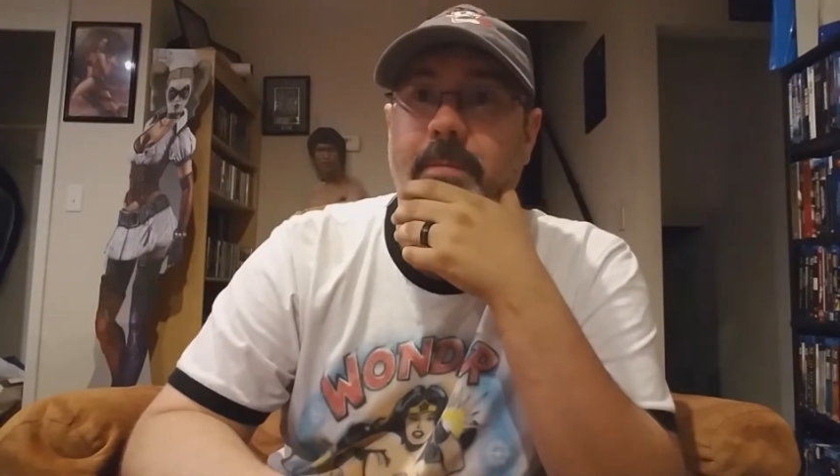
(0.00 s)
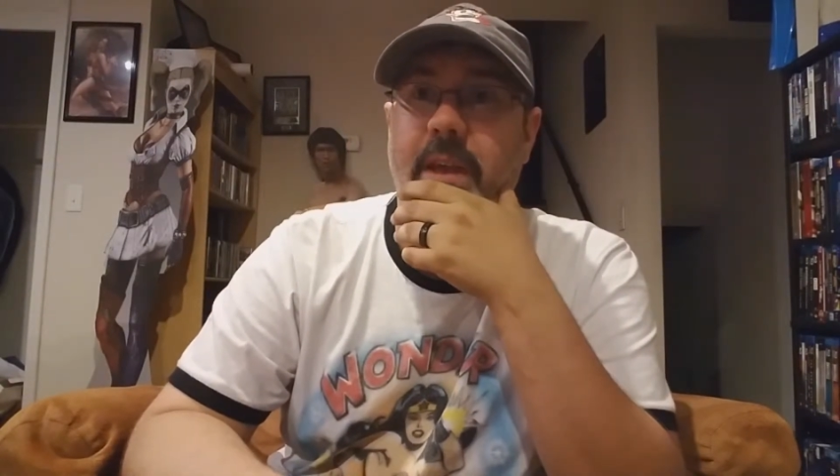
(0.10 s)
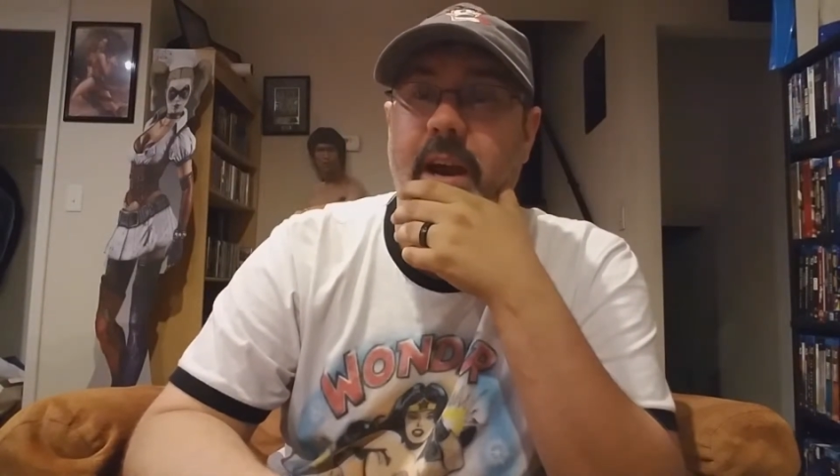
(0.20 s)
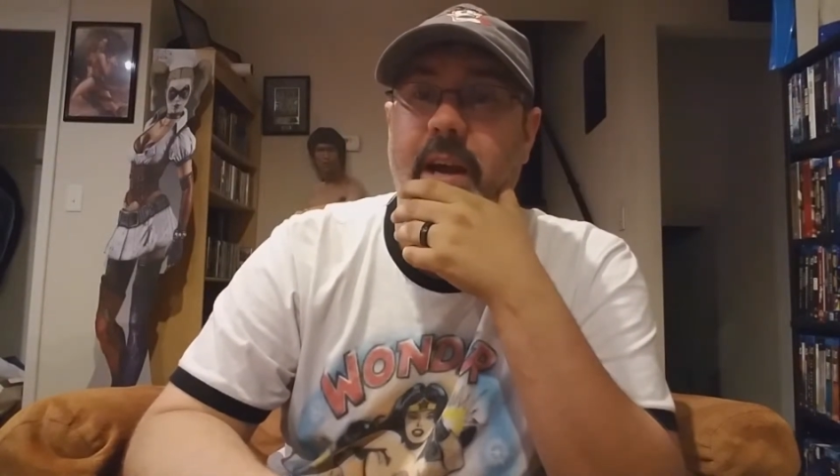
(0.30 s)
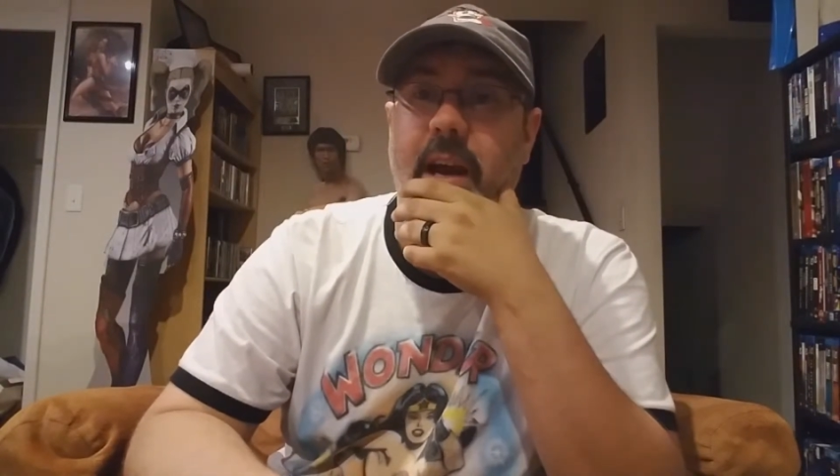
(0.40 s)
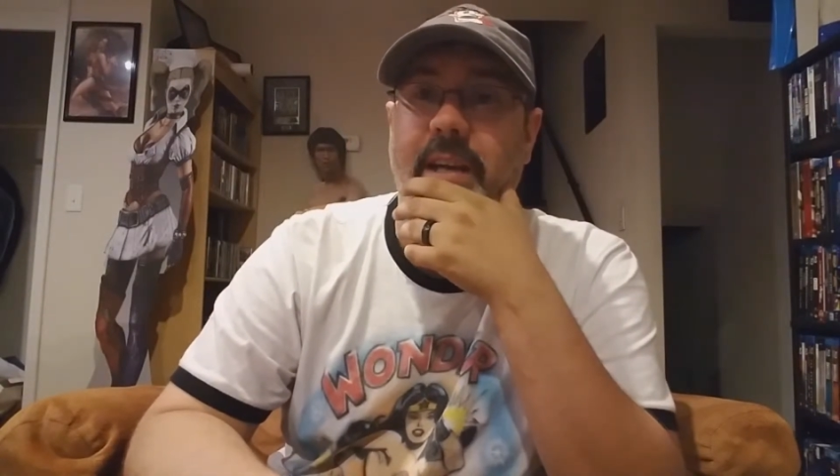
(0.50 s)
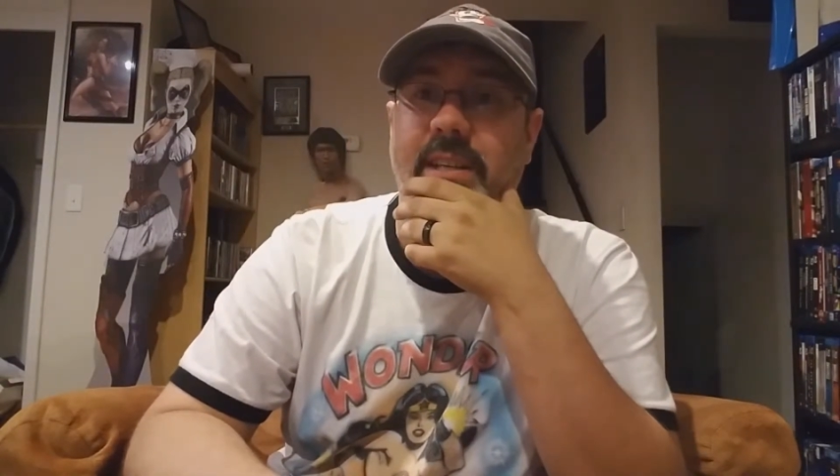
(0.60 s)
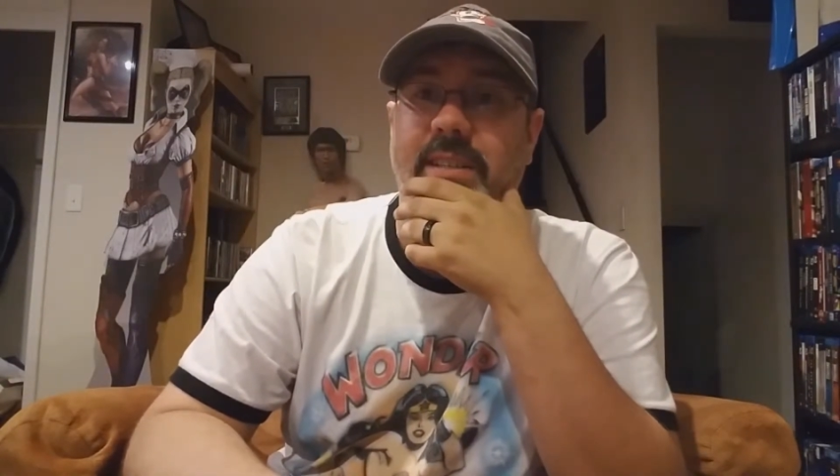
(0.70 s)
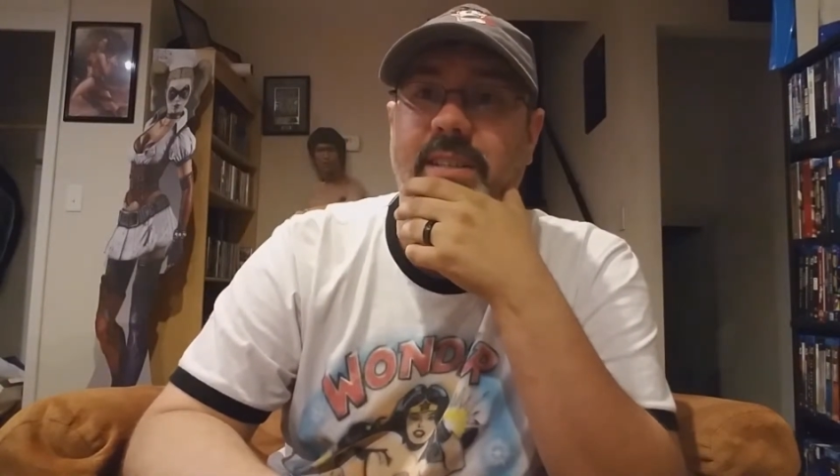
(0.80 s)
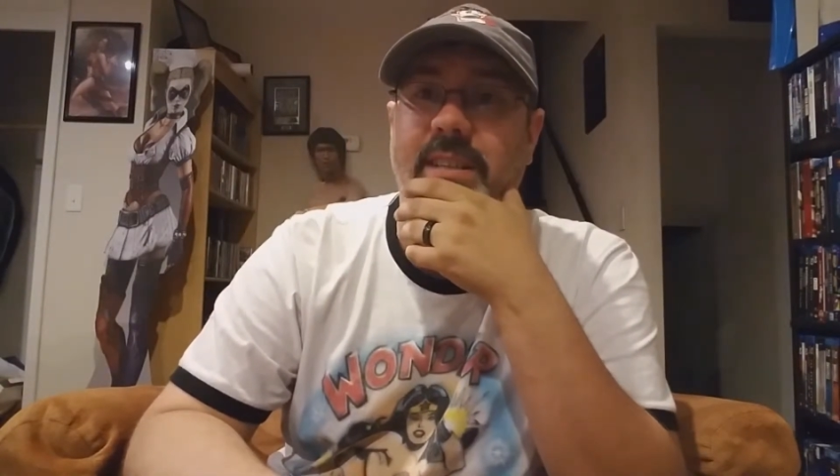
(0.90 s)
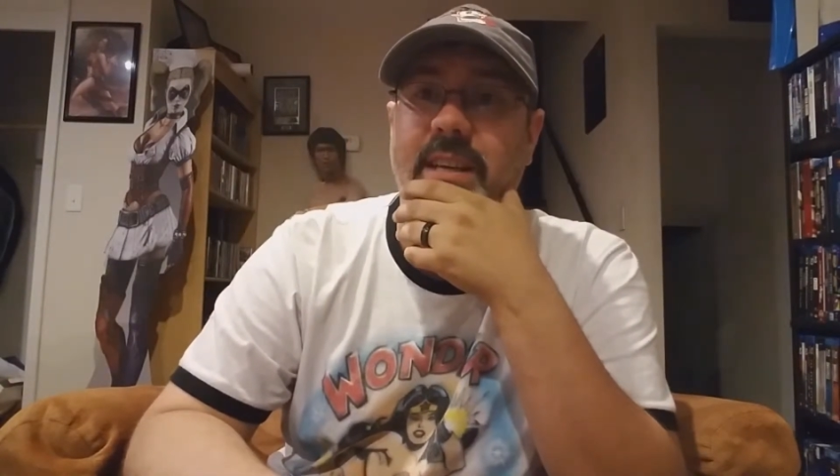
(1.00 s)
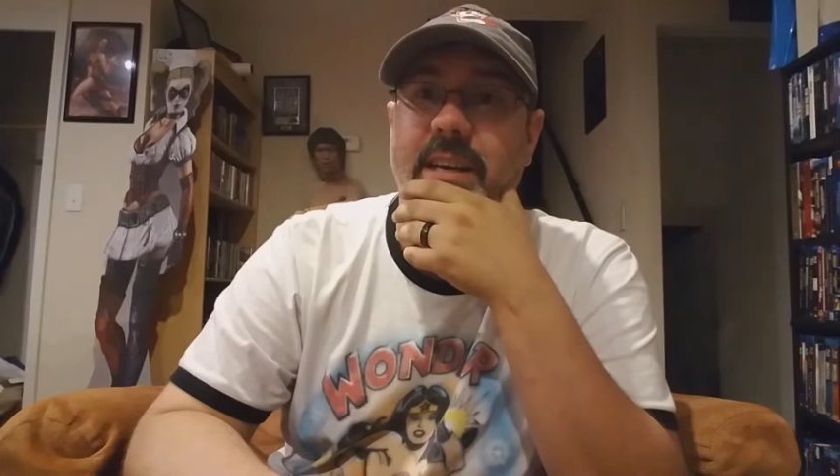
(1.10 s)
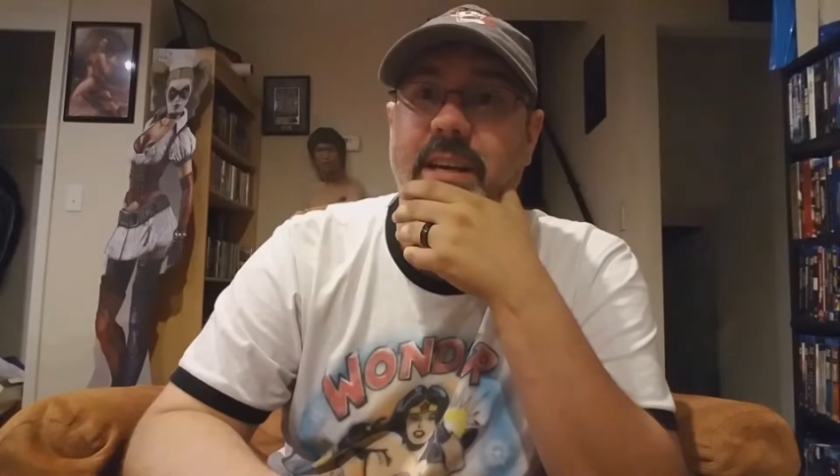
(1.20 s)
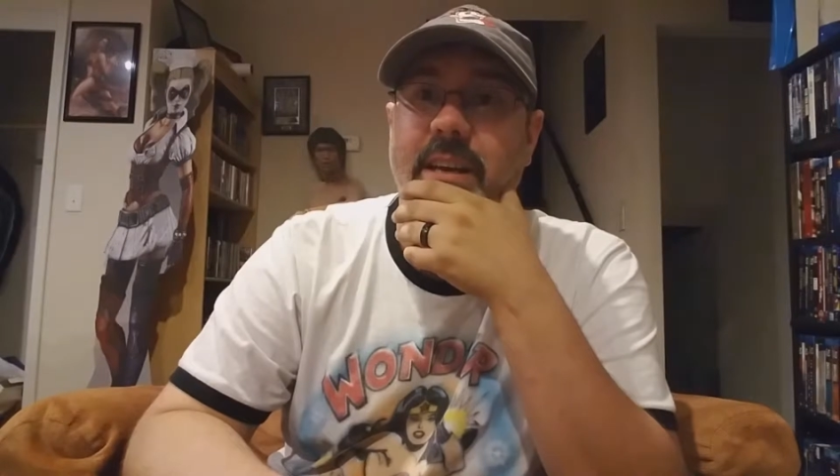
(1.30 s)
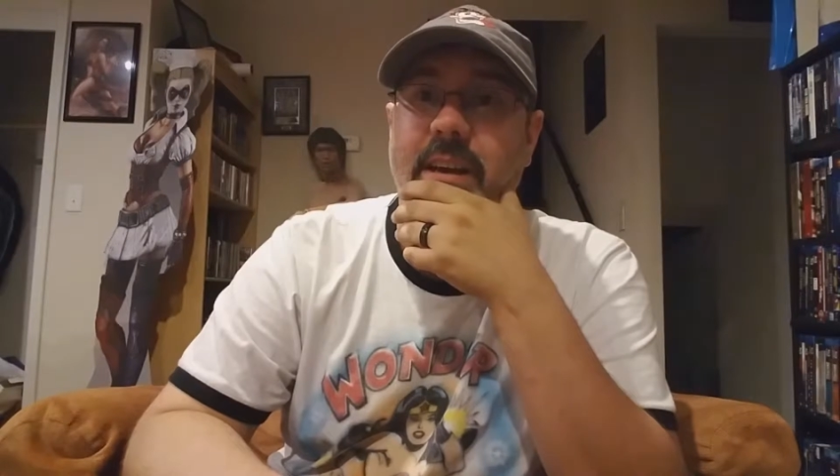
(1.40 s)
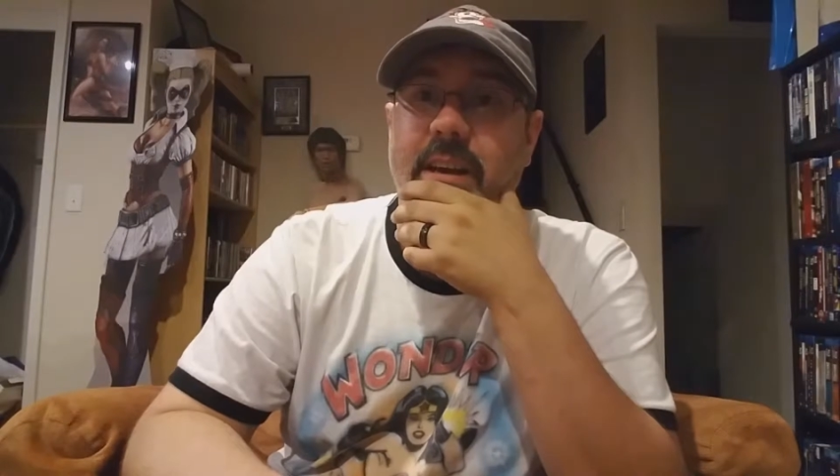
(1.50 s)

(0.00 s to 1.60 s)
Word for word: And I, I can see it